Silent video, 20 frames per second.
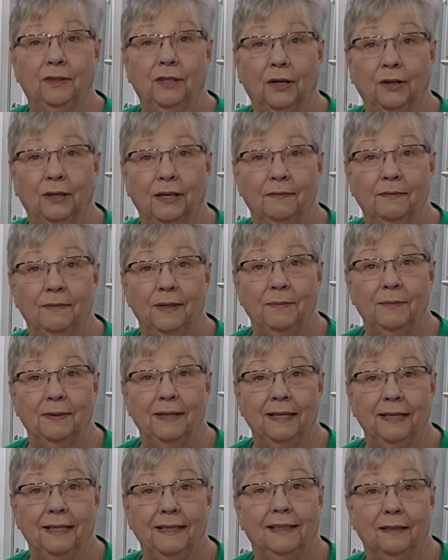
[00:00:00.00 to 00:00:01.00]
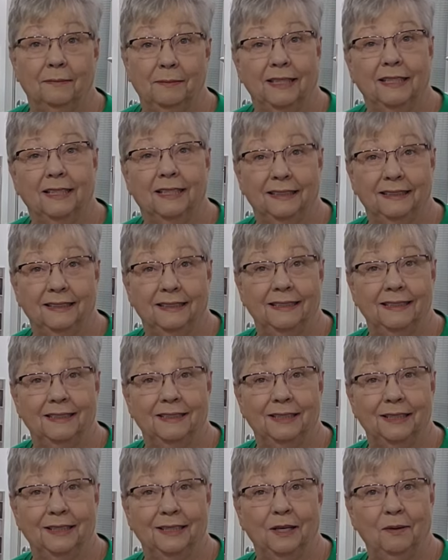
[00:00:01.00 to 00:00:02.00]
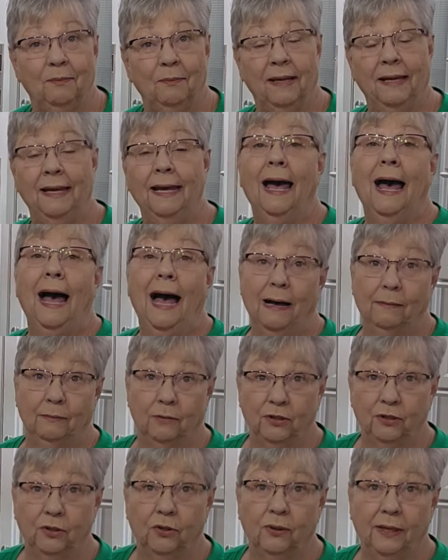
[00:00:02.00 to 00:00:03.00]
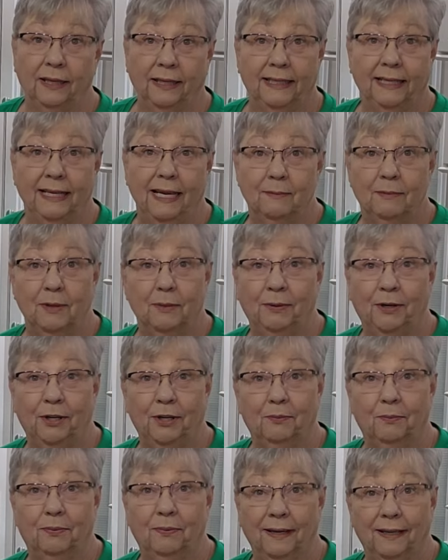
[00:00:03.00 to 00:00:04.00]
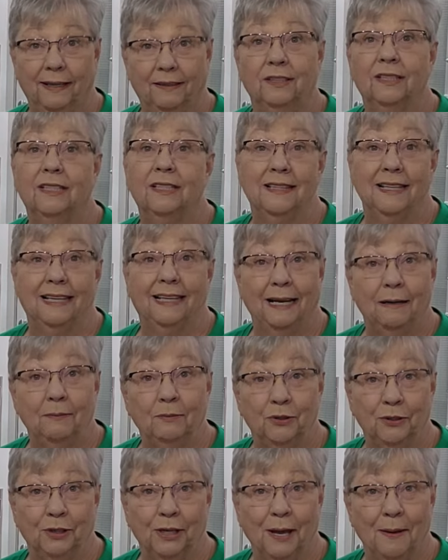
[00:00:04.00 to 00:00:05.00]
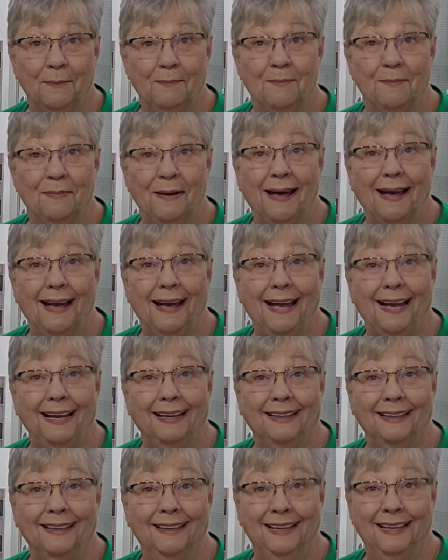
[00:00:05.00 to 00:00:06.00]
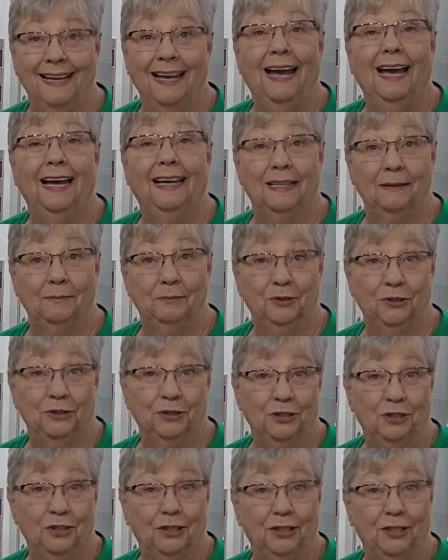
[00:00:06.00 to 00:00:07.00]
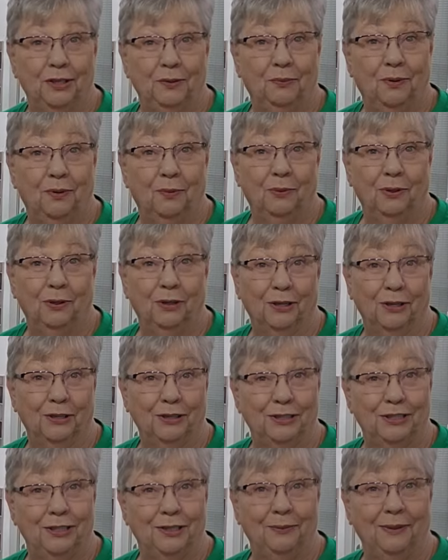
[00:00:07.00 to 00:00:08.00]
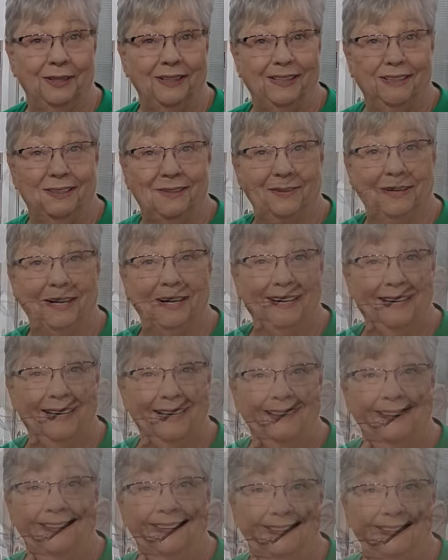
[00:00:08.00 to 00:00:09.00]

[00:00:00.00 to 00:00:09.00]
y'all give me a minute and let me clean this up. I'm gonna go ahead and get my butter browned and then I'm gonna come back and I'm gonna show you what we're gonna do with it, okay?